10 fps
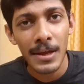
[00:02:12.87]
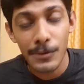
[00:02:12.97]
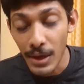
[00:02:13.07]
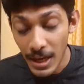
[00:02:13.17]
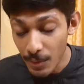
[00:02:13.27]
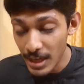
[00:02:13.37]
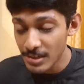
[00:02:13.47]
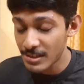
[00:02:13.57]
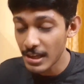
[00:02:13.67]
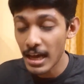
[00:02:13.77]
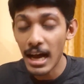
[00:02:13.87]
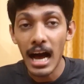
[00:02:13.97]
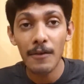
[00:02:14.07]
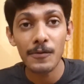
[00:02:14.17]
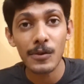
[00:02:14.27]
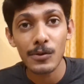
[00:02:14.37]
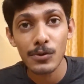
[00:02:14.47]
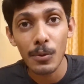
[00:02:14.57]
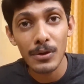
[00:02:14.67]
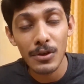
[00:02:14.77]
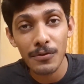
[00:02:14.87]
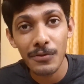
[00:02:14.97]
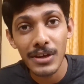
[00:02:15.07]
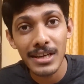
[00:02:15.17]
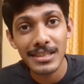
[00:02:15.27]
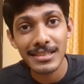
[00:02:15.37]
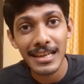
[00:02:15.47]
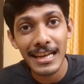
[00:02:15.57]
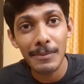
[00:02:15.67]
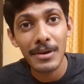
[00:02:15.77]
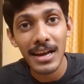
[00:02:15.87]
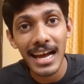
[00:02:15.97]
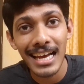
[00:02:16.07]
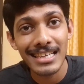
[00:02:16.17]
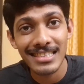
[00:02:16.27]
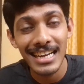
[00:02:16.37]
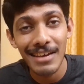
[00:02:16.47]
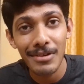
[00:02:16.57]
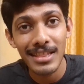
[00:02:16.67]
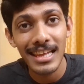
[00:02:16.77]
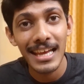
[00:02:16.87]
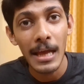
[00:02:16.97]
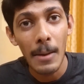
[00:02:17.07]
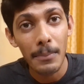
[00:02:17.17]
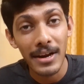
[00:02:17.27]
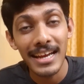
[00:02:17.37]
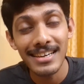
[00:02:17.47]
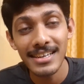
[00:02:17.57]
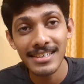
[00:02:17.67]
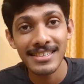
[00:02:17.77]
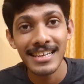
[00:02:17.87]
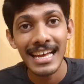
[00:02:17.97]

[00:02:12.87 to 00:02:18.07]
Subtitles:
So anyways, after so much of fear, scream, cries and everything, prayers,